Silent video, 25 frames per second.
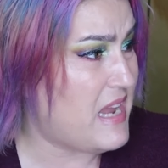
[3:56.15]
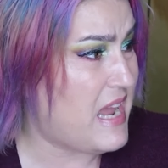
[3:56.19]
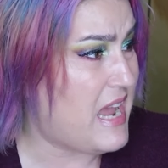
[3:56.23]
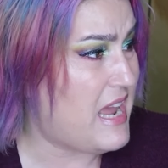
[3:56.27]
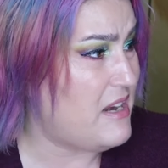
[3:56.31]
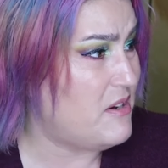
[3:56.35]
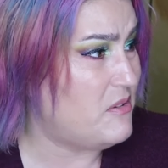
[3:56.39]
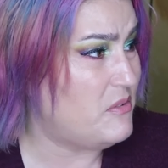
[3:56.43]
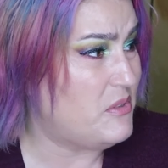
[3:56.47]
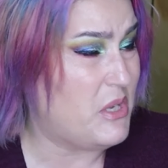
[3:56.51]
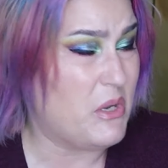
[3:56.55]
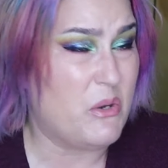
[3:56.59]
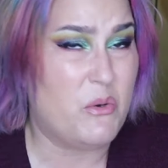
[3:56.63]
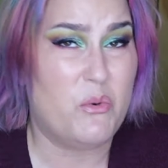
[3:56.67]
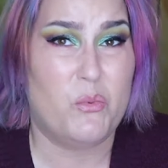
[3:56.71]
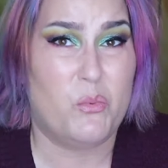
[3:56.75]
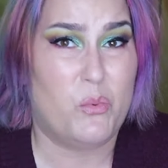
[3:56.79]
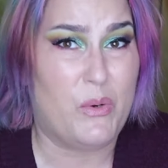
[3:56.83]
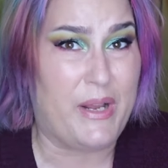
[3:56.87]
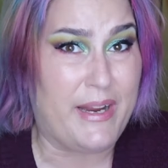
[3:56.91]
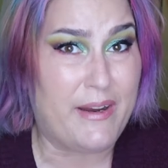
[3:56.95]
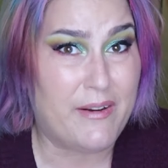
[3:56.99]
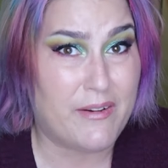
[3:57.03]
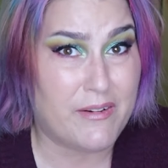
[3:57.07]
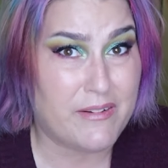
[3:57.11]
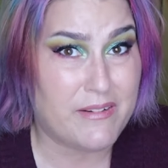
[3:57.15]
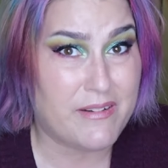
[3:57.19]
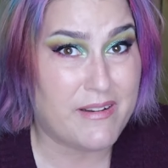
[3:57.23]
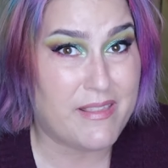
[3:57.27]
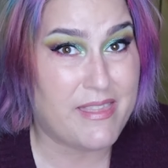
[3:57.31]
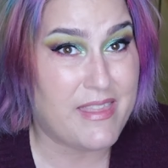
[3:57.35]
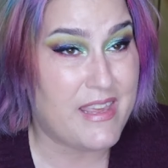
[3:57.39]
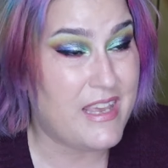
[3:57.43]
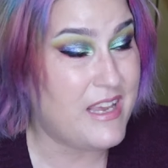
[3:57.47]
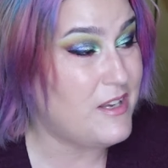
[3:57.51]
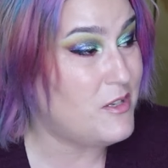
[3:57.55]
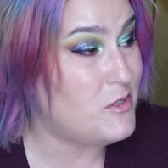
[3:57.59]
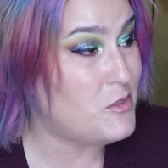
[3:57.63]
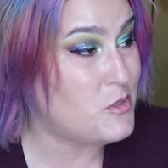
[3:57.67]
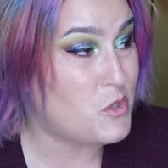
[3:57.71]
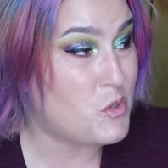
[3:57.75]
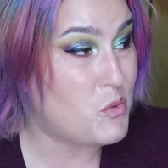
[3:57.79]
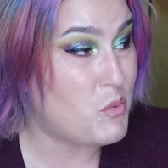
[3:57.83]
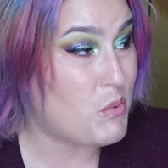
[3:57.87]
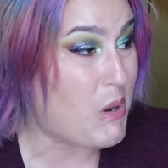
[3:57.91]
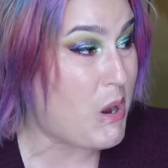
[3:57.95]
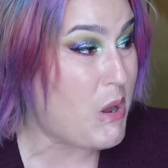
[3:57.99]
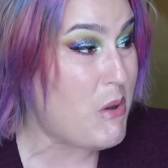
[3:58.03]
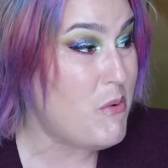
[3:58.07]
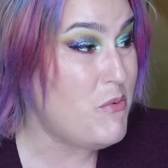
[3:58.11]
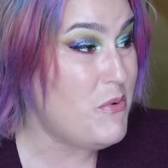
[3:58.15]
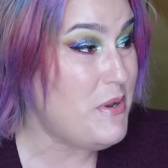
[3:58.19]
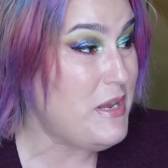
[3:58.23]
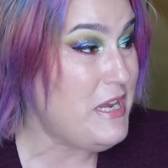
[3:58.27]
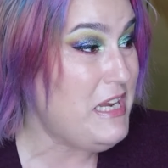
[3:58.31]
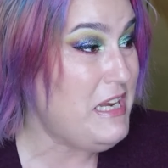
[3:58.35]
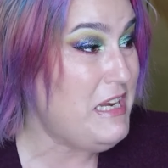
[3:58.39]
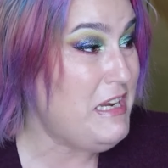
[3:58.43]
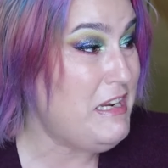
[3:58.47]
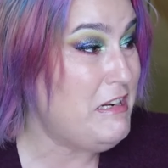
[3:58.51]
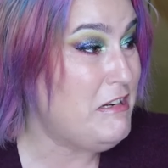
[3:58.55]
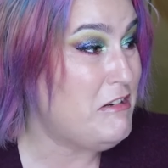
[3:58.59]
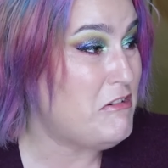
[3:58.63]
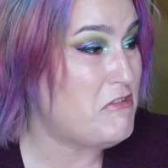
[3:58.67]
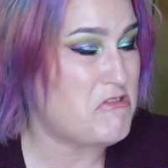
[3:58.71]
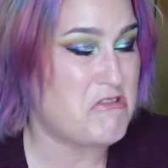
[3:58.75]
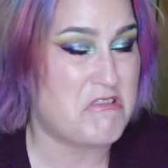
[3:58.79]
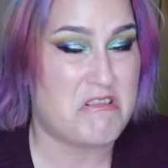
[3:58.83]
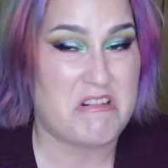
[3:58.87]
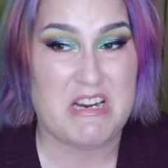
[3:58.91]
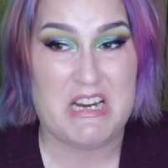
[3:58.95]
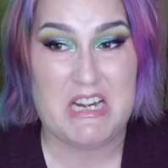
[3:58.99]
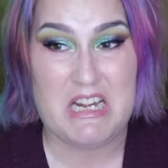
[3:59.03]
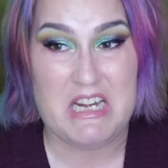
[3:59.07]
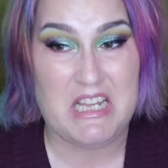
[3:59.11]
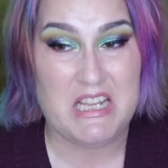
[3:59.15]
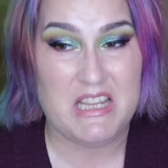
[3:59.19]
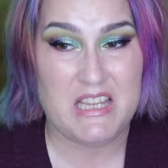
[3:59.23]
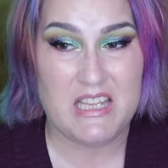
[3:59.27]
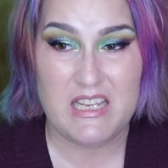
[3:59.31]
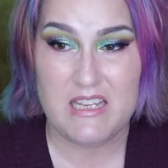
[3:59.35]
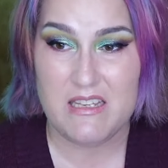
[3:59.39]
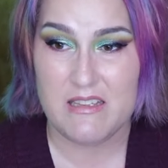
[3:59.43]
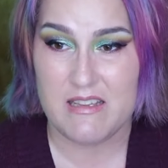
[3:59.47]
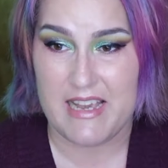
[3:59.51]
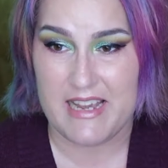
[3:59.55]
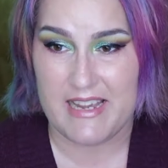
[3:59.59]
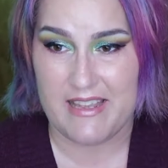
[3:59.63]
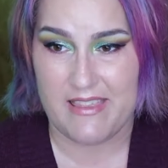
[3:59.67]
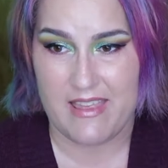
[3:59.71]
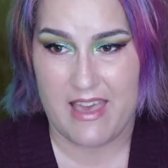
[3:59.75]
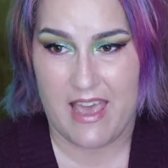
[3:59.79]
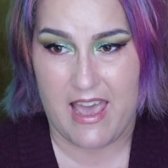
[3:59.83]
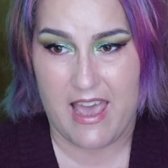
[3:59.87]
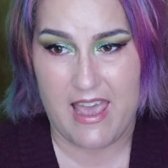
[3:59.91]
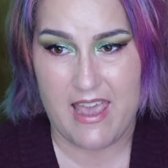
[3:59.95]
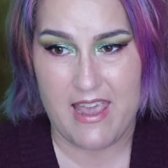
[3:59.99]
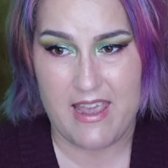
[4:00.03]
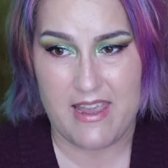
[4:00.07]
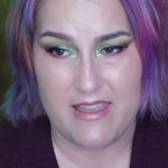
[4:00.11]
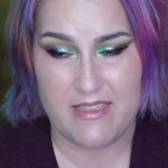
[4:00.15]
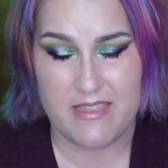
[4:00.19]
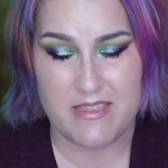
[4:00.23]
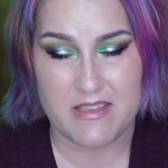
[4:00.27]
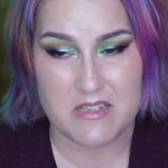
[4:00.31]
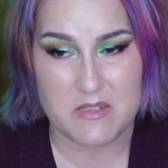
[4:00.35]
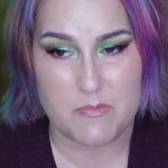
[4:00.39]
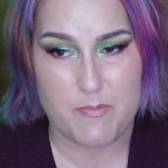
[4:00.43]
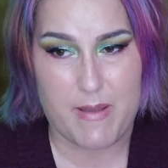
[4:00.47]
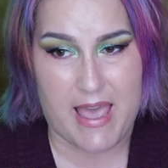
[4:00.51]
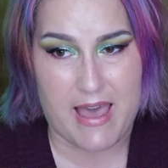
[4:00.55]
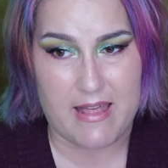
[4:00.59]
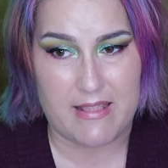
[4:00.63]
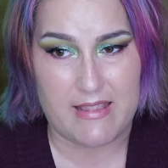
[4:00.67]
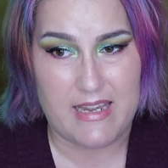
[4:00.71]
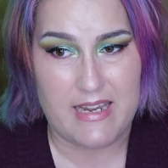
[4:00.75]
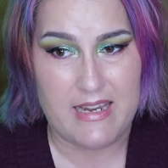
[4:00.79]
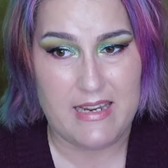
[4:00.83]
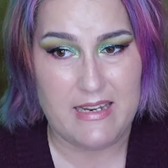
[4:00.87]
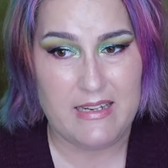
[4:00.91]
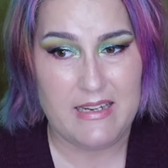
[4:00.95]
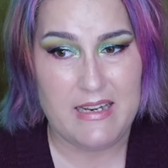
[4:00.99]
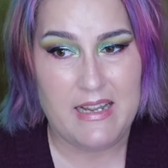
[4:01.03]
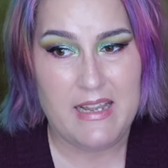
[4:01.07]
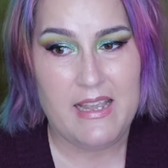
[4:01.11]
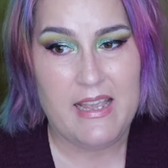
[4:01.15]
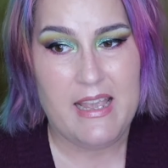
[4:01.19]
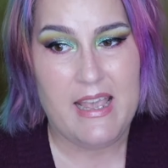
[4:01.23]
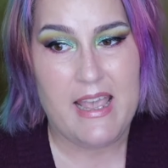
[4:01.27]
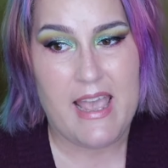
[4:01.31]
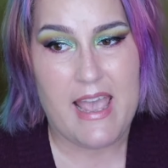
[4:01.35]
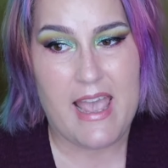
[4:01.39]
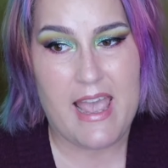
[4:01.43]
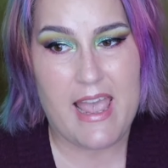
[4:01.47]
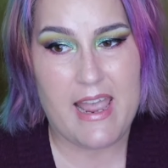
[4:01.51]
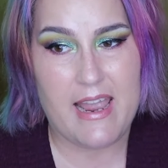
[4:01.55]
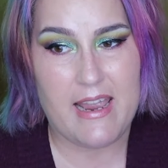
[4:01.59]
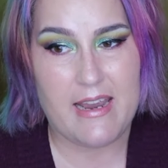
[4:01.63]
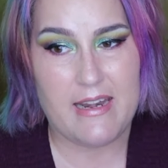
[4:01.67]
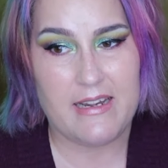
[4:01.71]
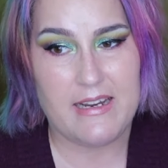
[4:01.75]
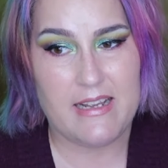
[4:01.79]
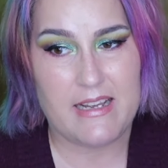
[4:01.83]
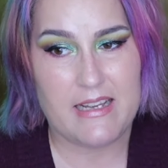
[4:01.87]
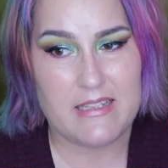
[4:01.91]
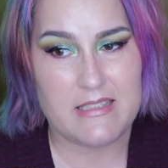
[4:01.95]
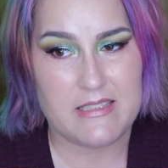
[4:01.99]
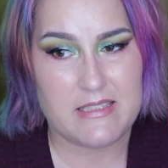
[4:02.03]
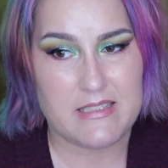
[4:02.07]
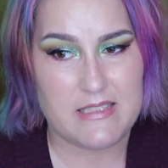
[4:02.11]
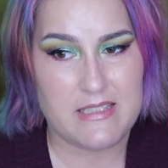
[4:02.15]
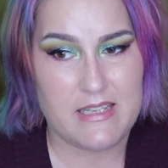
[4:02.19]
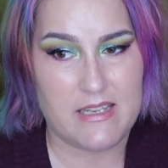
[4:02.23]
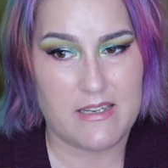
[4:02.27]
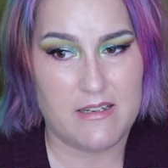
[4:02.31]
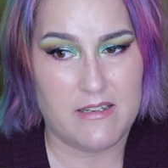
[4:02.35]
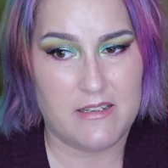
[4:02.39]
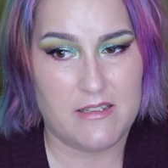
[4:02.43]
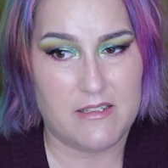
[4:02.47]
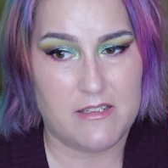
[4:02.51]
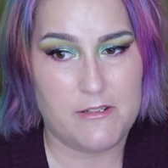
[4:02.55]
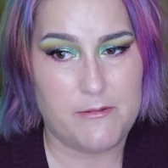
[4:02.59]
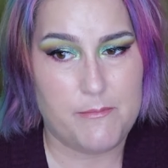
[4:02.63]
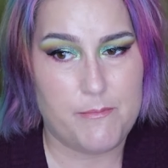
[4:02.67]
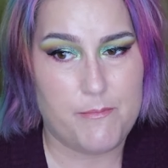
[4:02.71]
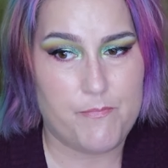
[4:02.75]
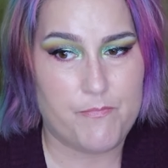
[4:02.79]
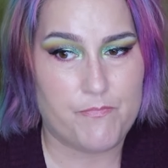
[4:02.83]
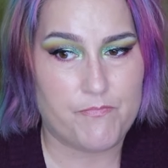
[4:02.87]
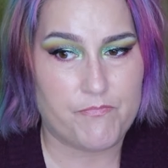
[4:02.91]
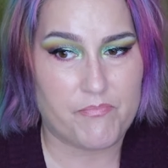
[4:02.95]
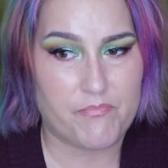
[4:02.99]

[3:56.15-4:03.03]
I don't know weird things growing or anything like that in this palette and it still